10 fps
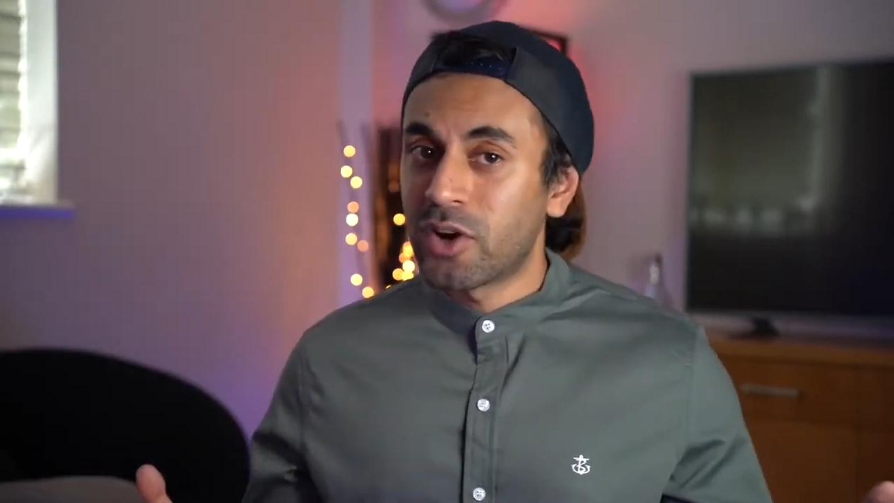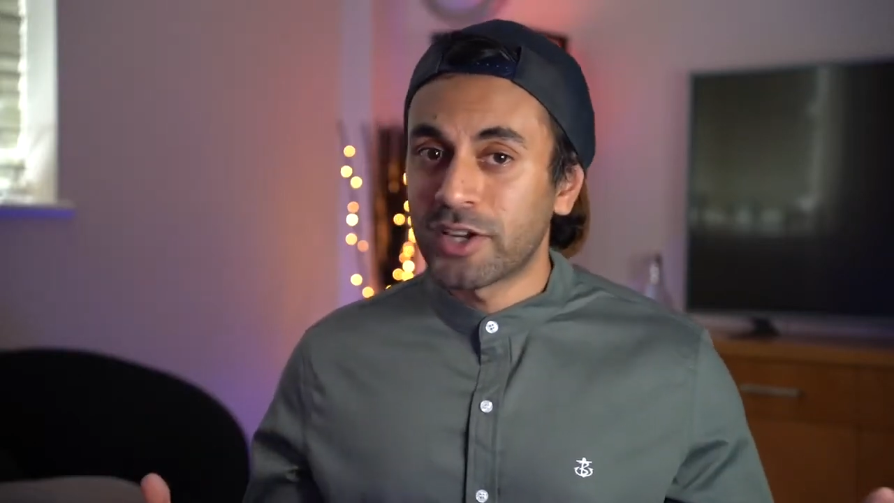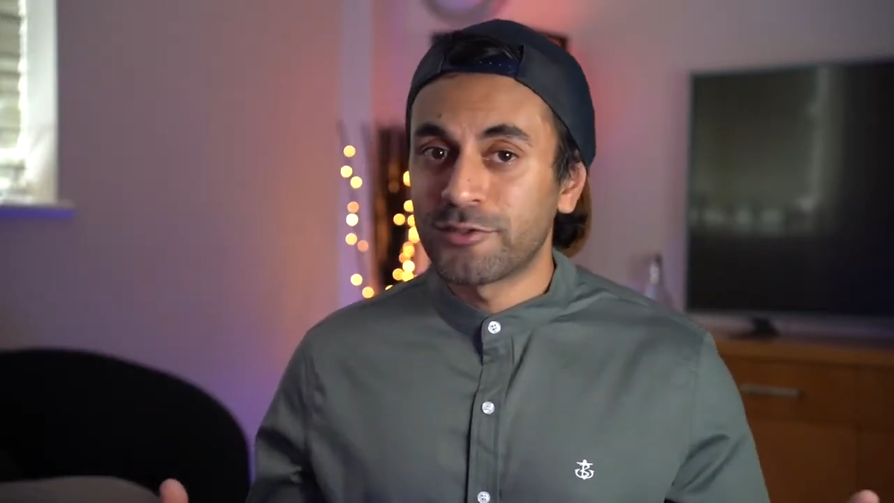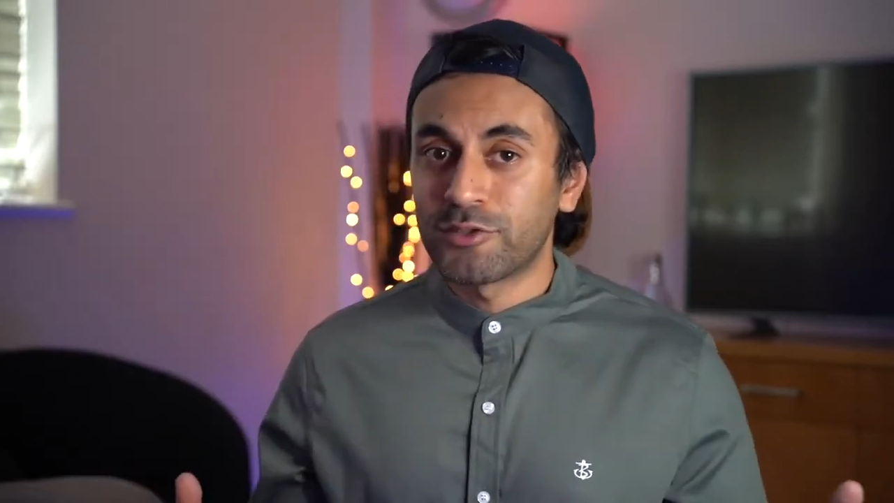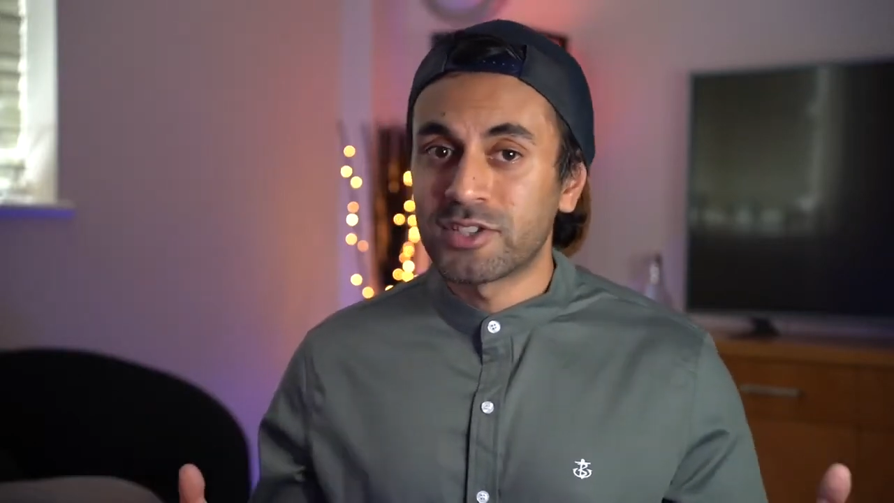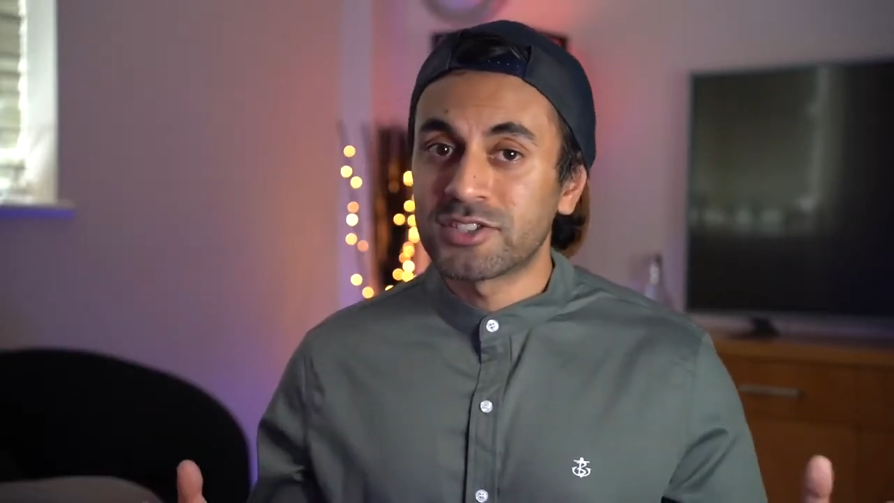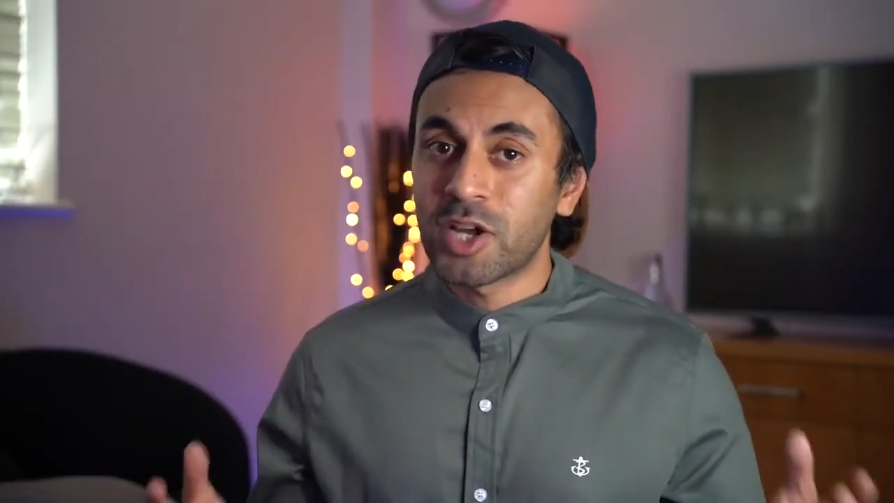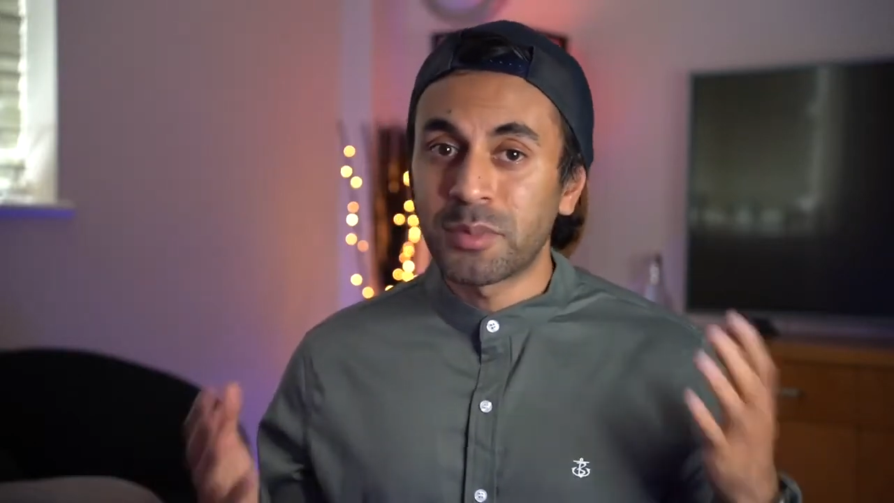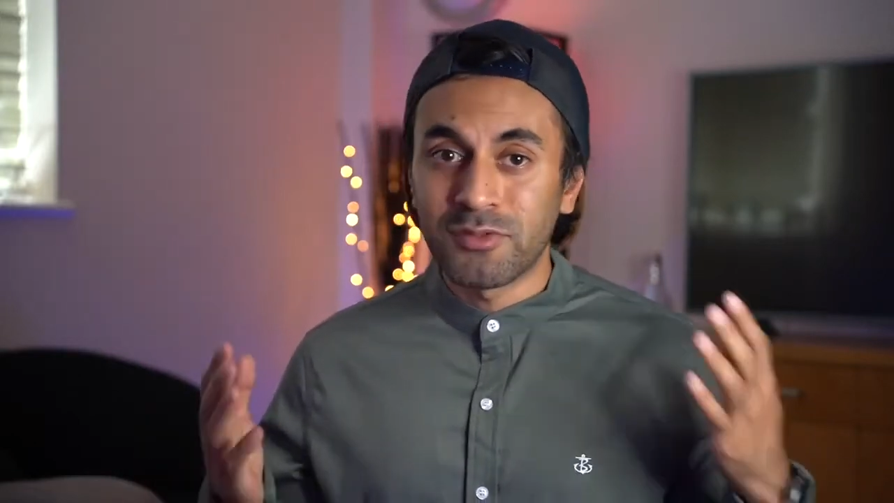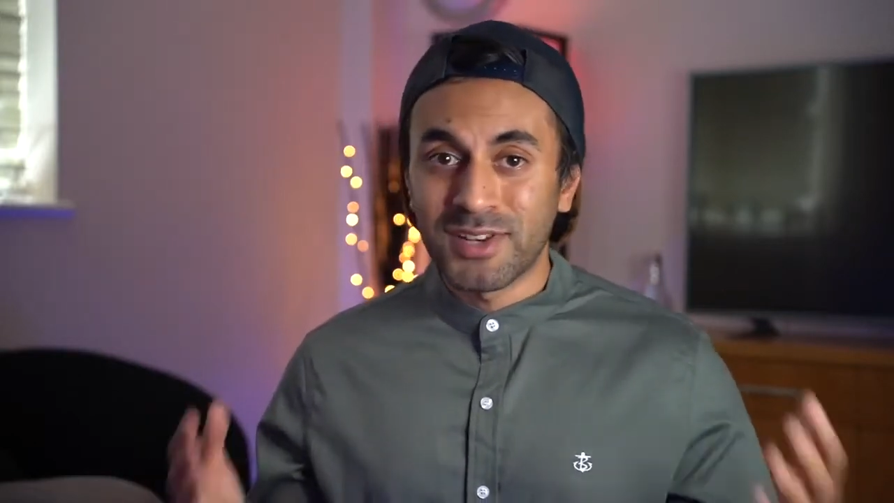bargain for this
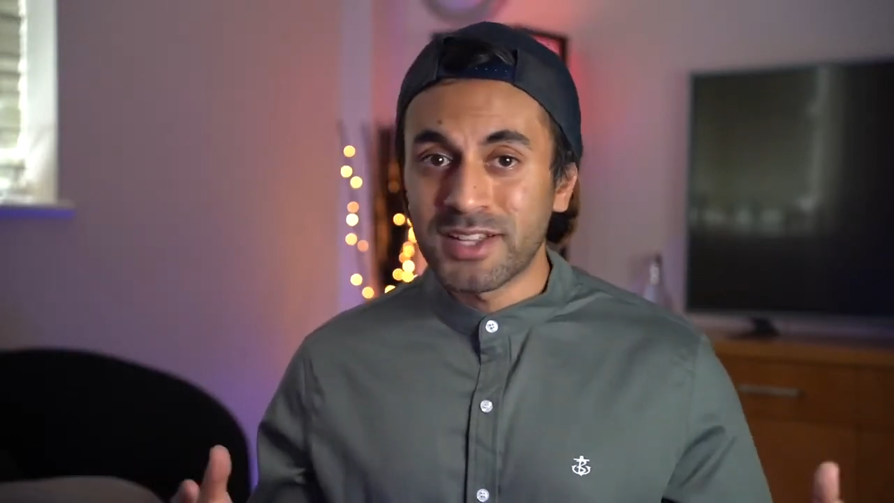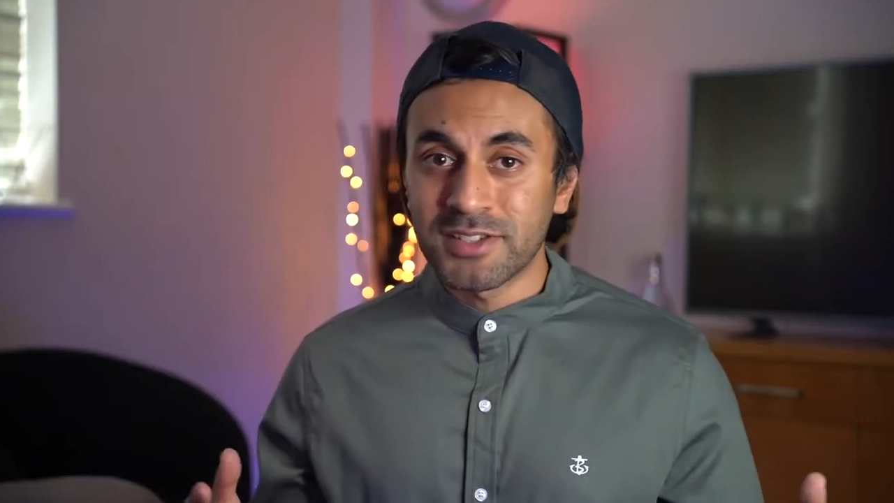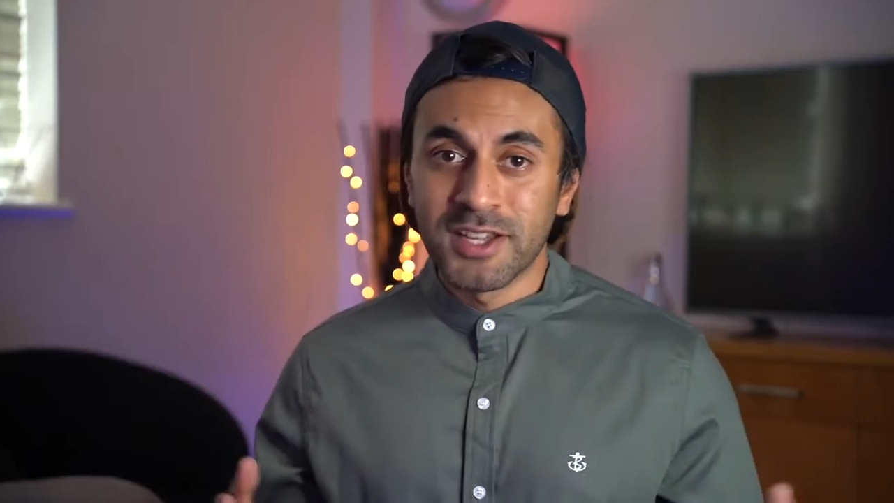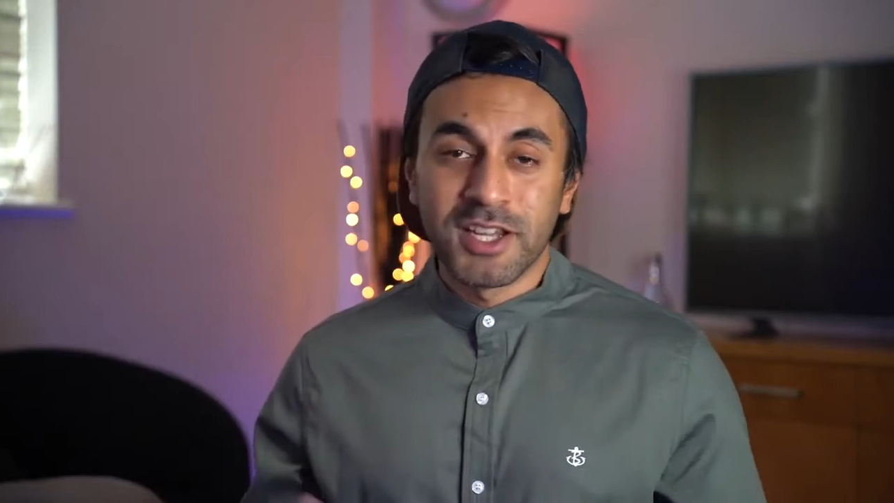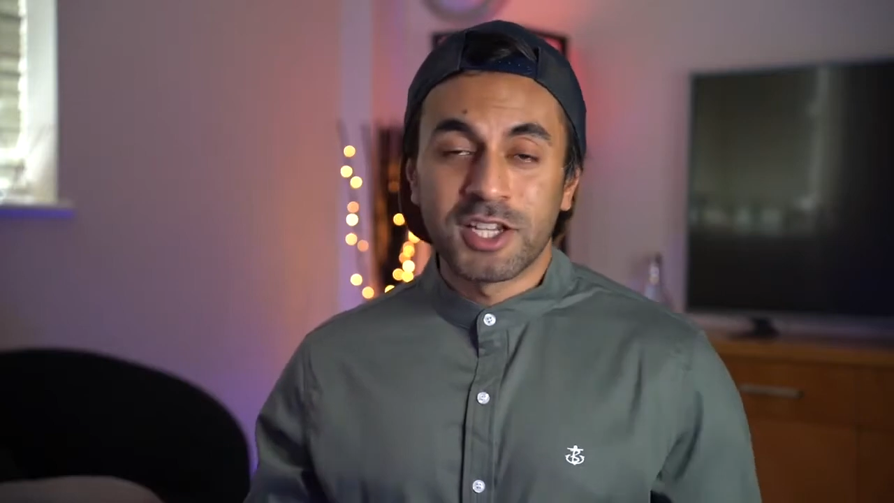type of lens,